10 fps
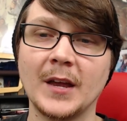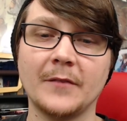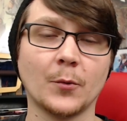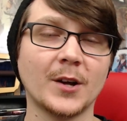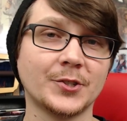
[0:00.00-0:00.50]
if
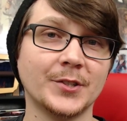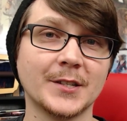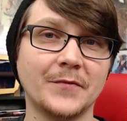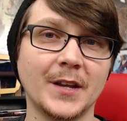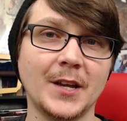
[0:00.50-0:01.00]
you're watching
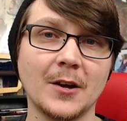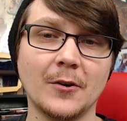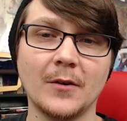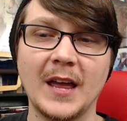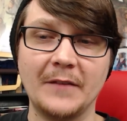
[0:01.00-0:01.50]
this
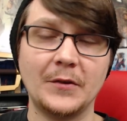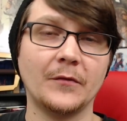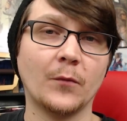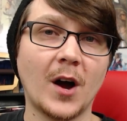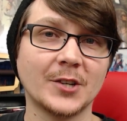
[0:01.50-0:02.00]
video, if
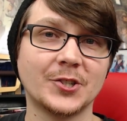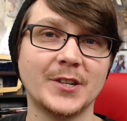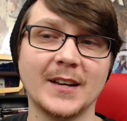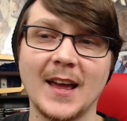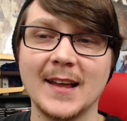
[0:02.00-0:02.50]
you've watched
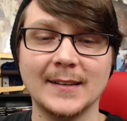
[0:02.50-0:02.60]
it,